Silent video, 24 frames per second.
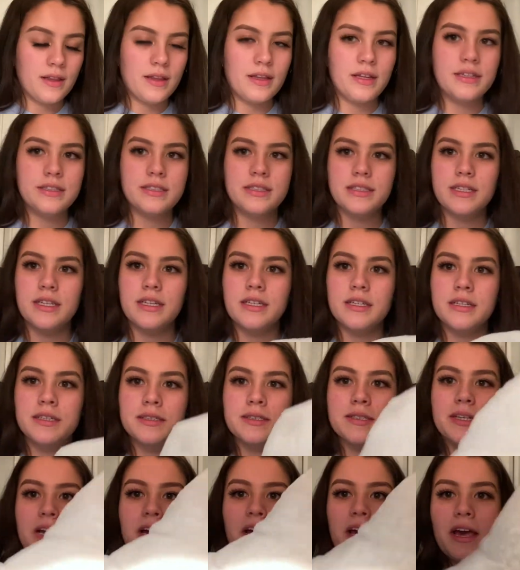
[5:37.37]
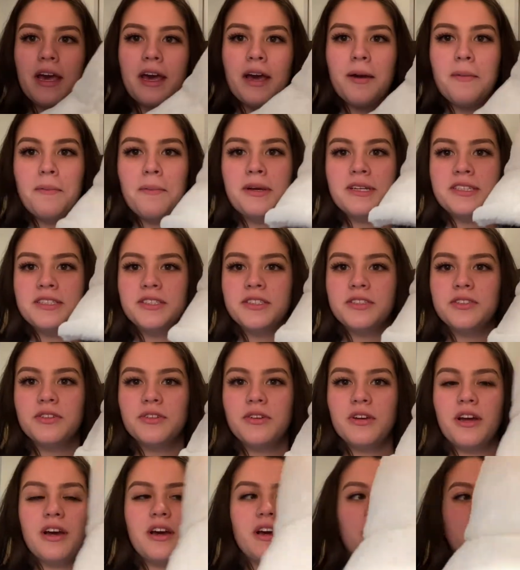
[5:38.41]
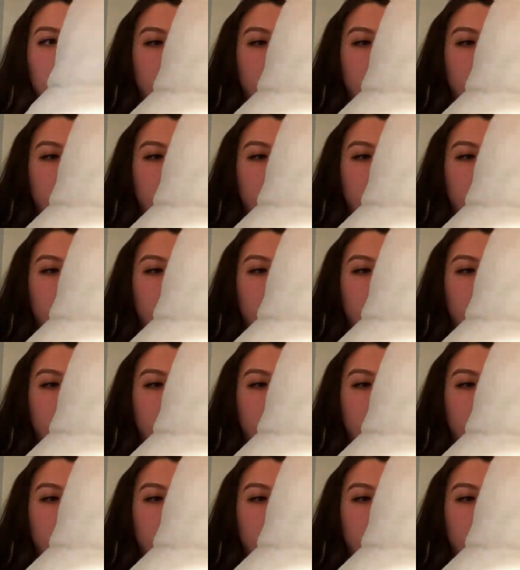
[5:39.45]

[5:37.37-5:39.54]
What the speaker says: This is a hat my sister got.